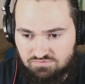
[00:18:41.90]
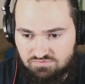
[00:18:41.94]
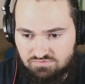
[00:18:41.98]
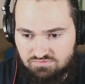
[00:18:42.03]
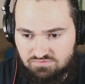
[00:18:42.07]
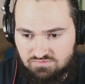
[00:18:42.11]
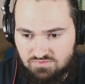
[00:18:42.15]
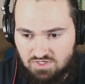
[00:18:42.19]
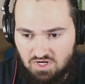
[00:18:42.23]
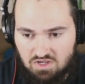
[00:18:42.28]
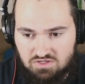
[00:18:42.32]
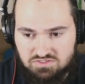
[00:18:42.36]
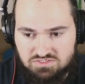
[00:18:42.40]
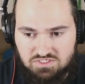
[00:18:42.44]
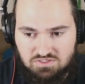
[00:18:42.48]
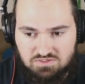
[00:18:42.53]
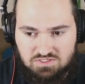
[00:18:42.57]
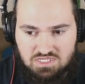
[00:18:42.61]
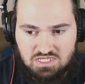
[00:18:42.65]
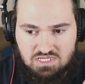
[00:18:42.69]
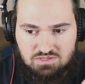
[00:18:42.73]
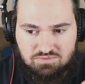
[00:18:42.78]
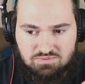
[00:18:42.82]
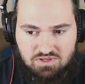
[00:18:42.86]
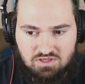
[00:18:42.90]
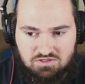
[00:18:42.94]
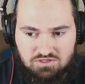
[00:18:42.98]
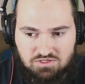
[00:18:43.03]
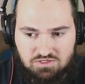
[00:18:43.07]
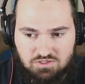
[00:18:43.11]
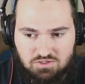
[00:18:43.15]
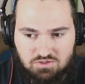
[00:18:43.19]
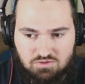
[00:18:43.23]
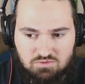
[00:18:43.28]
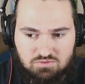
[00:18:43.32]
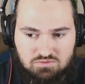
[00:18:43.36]
Also keep out,
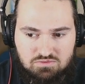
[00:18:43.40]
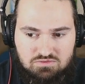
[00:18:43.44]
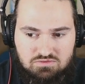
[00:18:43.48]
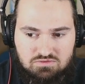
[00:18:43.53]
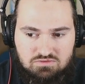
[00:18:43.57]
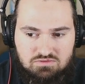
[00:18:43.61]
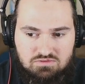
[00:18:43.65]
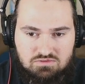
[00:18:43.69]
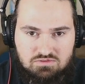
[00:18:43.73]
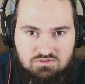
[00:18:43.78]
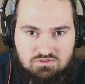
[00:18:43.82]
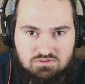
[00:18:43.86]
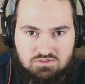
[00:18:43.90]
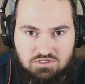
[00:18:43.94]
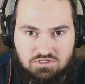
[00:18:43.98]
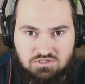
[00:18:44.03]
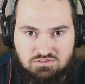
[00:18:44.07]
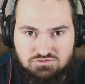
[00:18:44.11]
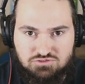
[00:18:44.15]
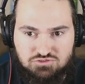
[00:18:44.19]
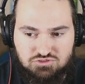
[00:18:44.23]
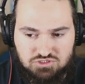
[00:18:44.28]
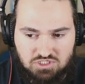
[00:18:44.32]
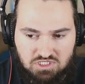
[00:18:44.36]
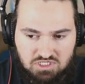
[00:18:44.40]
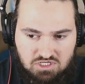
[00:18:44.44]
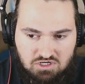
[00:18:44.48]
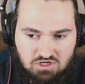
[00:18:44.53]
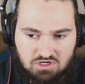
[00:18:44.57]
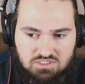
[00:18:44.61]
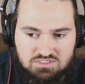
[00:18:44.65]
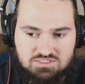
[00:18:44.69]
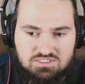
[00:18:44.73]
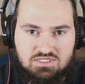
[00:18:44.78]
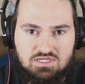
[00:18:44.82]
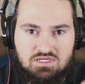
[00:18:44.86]
drug
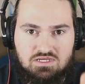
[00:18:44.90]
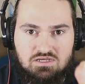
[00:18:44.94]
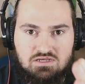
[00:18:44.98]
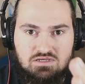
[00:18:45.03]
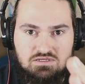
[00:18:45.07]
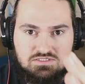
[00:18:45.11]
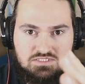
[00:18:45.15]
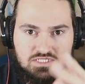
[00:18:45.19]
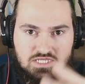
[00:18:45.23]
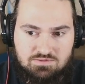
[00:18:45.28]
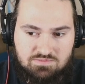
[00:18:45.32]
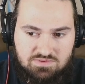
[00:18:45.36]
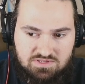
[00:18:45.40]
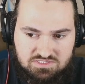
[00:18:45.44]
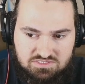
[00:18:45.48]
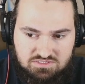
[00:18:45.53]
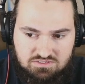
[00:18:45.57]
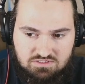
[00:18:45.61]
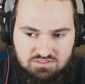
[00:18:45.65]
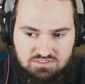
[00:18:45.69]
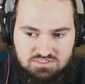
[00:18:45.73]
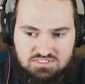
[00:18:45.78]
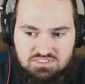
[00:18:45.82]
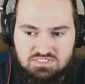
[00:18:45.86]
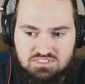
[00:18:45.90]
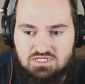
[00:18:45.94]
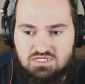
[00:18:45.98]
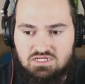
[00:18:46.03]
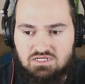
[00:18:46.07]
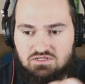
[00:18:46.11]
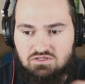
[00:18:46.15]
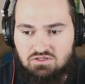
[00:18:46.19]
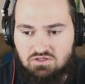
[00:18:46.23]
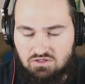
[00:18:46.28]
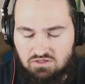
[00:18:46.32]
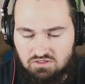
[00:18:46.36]
cartels,
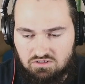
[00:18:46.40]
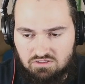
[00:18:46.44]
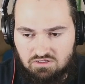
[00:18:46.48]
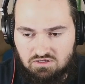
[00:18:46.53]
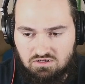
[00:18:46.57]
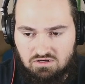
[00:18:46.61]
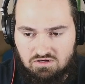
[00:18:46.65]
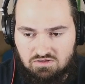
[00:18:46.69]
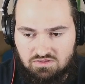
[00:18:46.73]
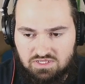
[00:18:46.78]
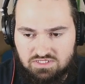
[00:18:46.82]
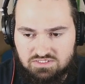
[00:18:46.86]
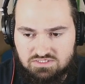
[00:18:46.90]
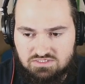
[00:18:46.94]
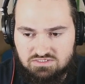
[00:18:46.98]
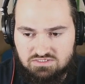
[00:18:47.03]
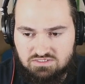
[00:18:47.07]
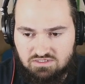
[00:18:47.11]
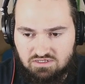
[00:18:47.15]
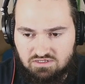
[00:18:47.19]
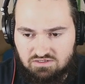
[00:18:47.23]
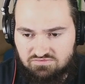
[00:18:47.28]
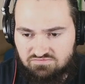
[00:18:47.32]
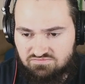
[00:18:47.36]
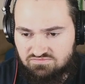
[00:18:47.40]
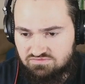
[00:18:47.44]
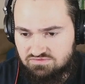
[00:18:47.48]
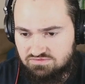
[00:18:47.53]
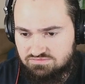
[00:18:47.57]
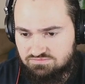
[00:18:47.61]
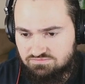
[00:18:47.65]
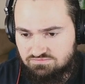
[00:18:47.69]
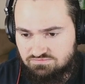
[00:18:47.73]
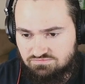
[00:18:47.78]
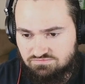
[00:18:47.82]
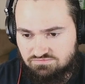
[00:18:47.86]
MS-13, all that stuff.
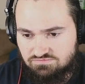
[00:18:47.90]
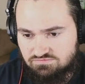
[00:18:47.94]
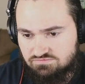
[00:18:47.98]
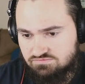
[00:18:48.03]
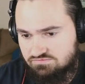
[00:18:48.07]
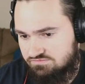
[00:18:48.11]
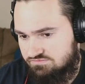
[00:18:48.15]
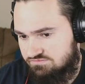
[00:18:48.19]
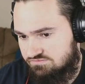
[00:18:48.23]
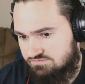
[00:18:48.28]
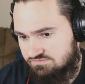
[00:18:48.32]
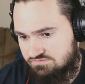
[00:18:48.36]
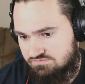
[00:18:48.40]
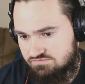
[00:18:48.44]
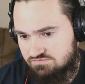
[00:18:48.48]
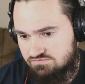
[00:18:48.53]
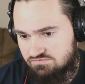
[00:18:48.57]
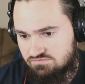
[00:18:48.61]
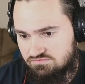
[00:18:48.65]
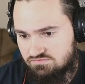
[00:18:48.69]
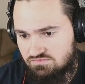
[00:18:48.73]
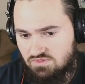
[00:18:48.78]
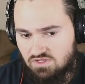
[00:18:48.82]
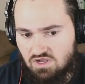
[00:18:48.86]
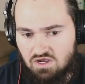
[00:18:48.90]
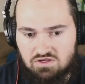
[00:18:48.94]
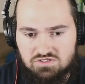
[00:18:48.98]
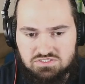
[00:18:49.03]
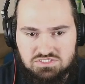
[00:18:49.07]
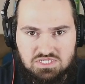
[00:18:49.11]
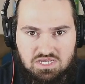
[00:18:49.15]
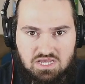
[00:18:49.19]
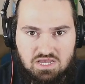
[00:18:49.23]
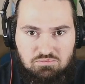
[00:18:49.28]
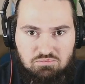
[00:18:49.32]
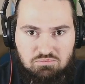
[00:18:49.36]

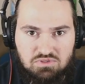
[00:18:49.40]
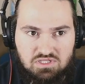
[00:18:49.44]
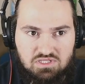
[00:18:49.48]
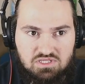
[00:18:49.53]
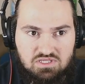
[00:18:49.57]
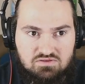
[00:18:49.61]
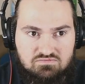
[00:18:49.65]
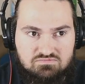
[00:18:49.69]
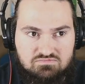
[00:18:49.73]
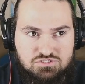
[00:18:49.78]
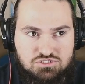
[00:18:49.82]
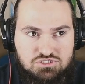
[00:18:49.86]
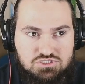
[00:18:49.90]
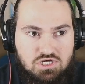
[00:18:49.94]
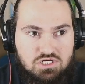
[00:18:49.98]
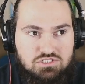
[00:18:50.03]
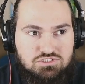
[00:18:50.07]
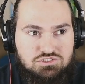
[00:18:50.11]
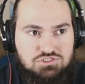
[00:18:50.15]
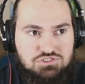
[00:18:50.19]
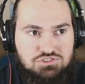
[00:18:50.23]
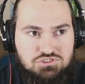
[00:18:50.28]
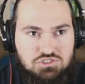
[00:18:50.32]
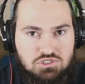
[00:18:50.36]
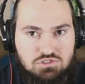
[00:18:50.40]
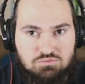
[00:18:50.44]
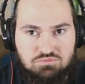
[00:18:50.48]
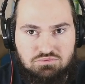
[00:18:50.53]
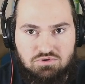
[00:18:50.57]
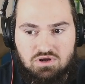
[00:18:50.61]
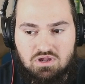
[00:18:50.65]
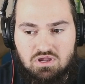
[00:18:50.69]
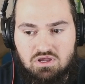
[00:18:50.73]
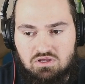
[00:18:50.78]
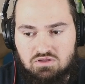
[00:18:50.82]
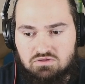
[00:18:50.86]
Also, I believe Judge Joe
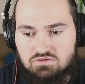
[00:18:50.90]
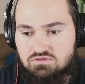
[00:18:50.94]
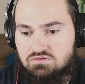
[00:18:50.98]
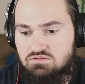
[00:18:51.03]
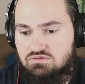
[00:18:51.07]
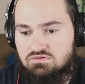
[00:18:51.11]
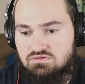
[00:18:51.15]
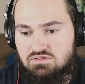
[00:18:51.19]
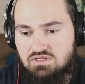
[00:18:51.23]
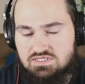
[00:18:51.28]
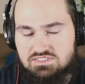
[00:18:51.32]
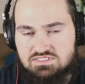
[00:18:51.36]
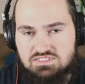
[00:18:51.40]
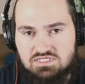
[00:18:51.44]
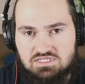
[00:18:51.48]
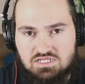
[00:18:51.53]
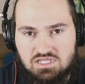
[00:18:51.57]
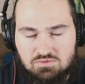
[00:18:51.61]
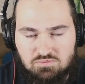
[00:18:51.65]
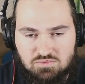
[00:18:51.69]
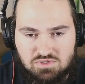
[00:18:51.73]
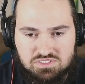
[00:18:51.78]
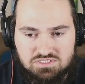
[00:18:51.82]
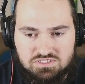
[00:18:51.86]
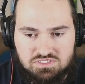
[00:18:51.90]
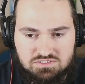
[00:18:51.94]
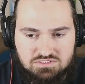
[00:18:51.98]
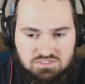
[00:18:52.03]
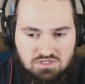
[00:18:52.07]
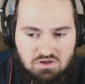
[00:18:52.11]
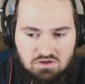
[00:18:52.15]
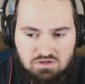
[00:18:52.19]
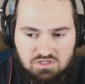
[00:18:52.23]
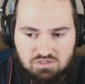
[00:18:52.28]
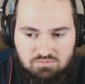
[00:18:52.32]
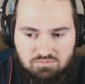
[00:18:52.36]
Brown. I've seen him recently
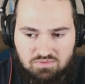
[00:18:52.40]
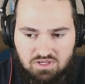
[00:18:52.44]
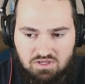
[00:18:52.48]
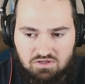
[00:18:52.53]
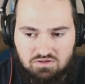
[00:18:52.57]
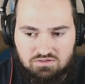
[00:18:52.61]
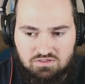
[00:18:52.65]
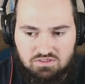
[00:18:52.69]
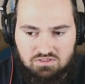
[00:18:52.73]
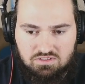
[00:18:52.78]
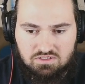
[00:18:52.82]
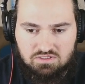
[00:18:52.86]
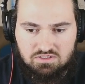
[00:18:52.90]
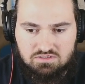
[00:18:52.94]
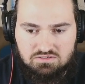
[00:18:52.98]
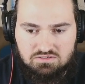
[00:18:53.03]
talking about